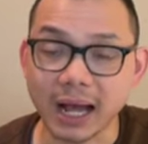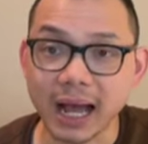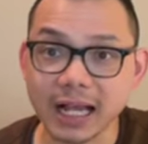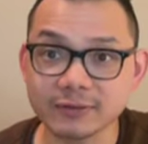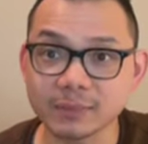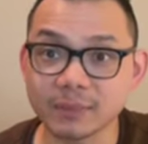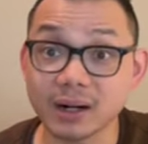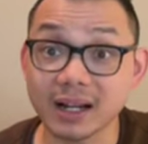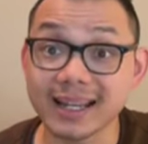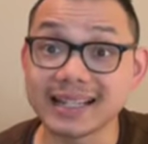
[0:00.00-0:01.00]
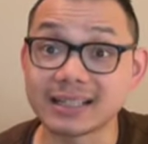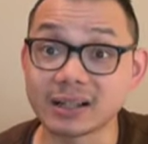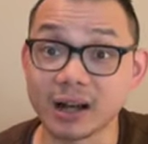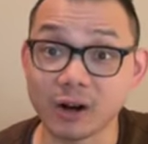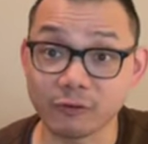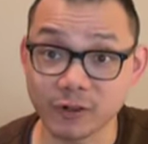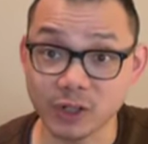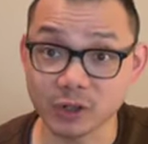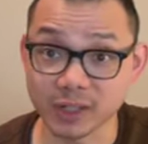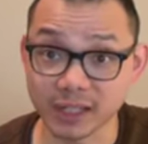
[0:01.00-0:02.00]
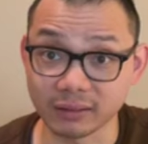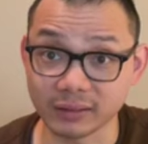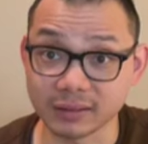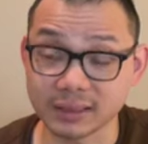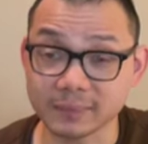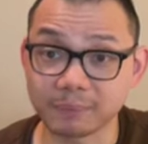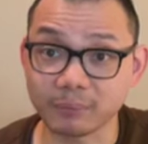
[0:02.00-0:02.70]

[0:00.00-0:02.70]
ask for price is the official dealers.